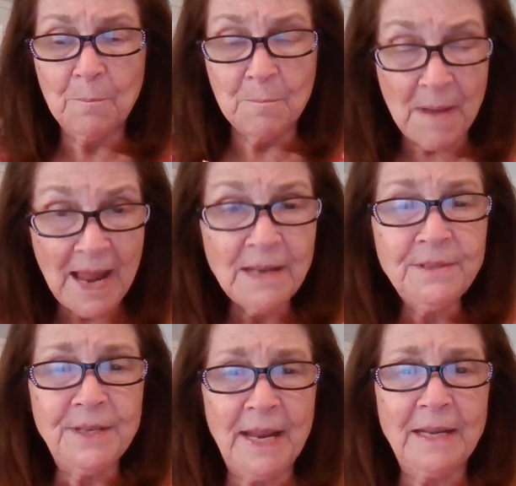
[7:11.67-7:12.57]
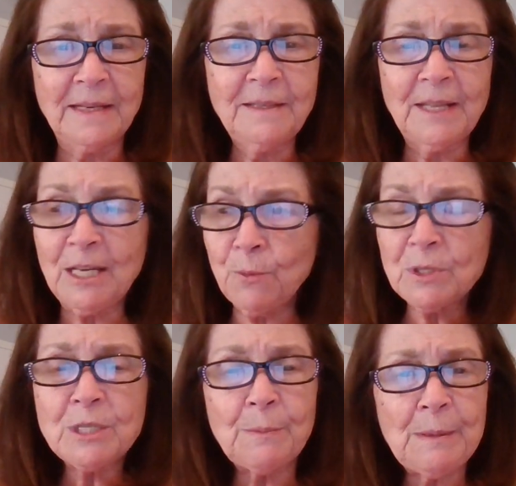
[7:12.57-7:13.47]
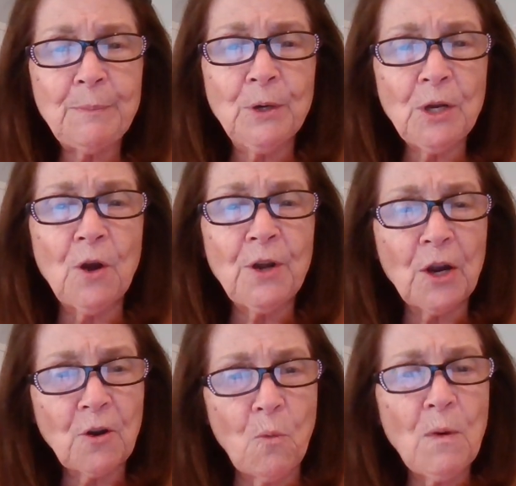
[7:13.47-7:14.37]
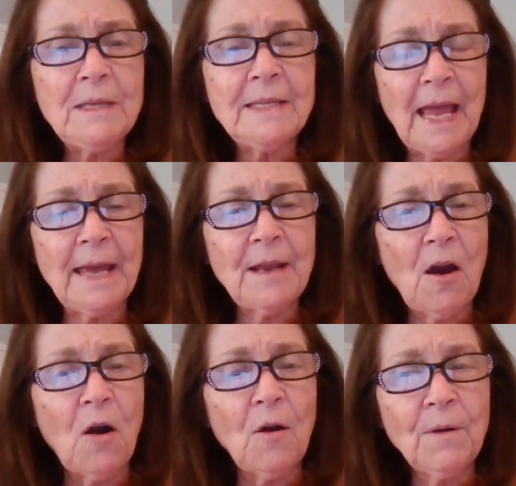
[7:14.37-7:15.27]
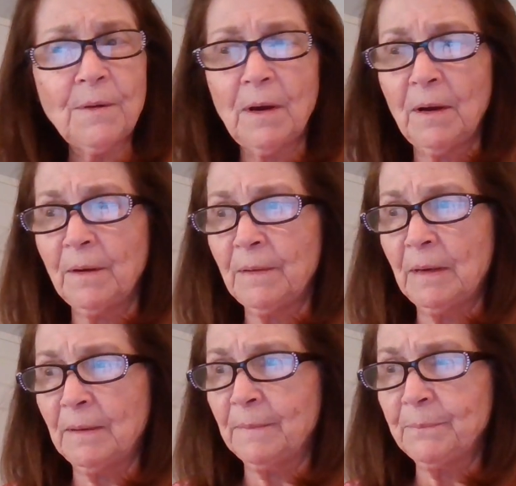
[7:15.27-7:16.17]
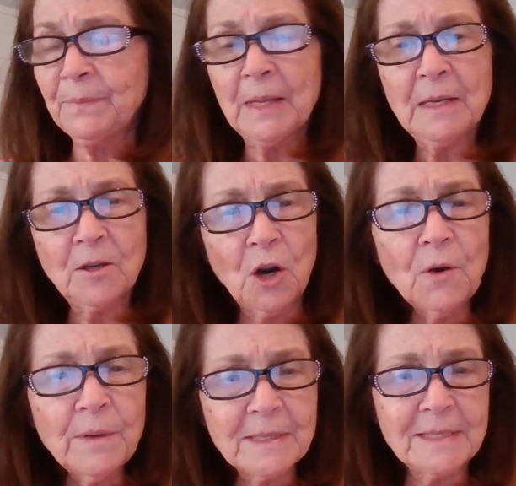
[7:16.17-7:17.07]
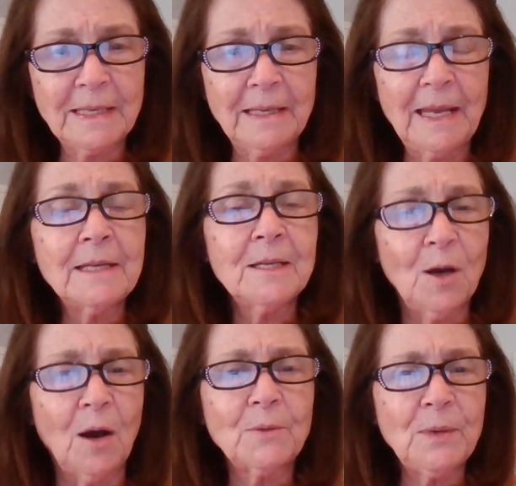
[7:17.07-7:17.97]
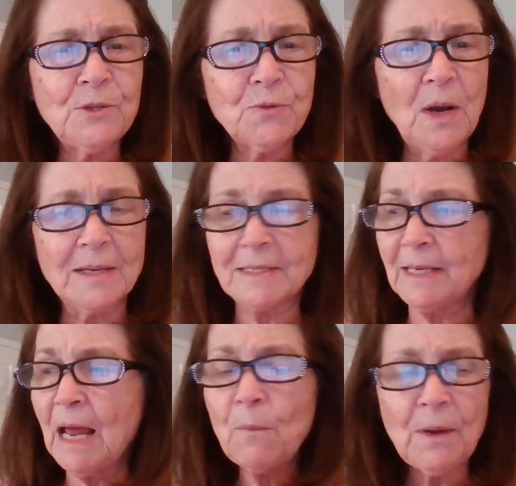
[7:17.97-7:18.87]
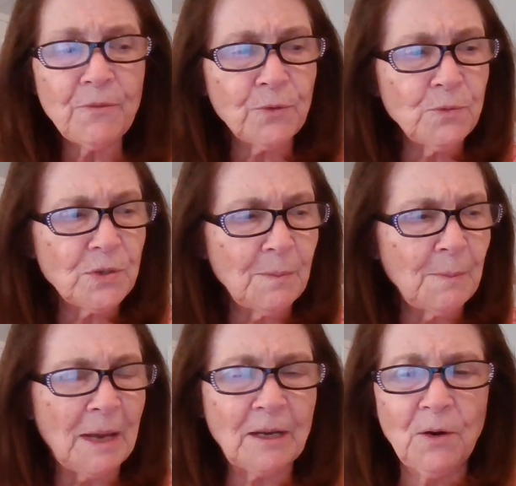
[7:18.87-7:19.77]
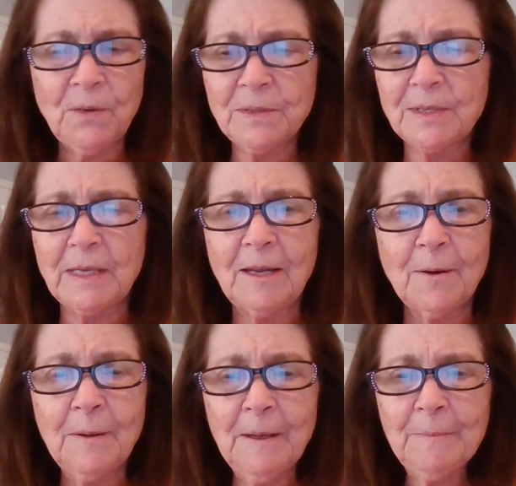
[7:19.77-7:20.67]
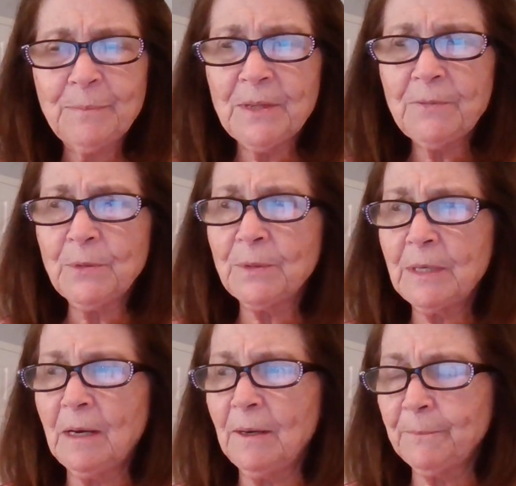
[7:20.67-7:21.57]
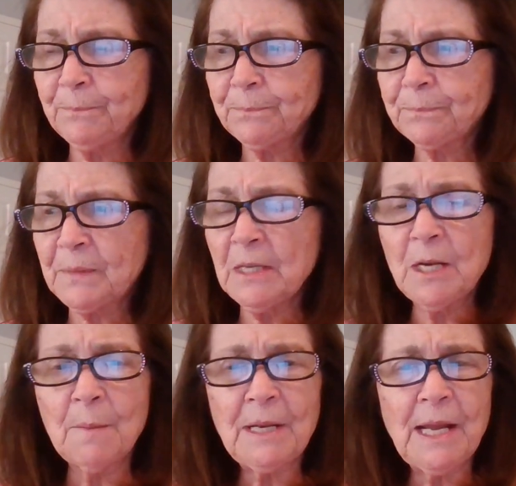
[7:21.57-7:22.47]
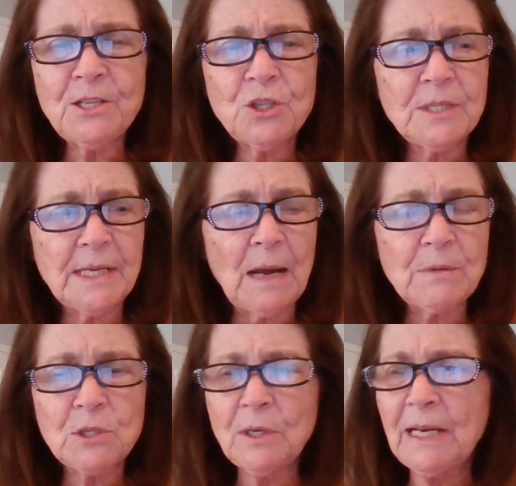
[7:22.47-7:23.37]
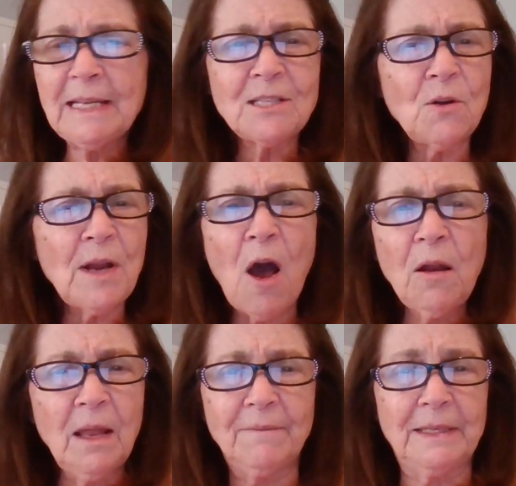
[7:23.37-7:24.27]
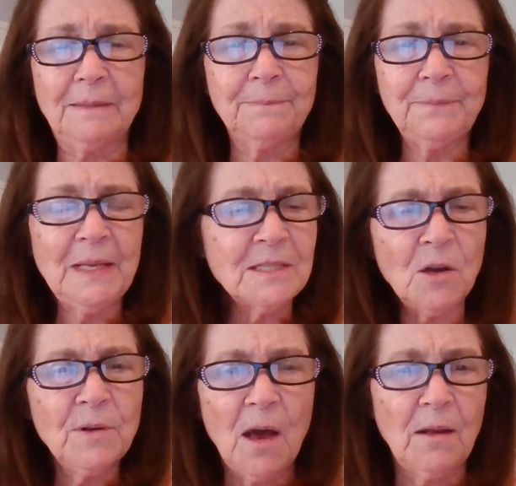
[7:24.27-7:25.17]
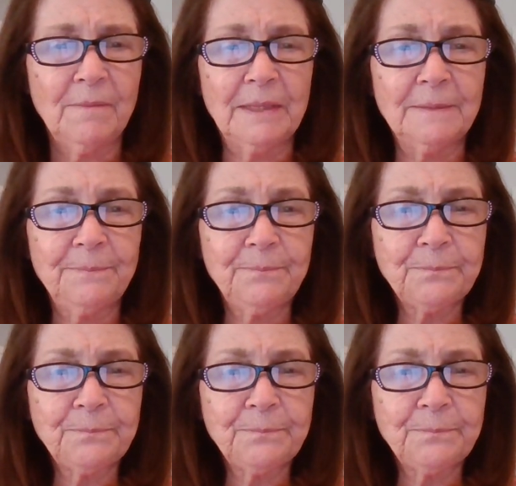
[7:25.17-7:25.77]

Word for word: mandated that it was to be put on our coins and our our um, currency in God we trust. And I went through some of my currency here, different um, denominations, and I was looking. It's on all of it. It's on all of it.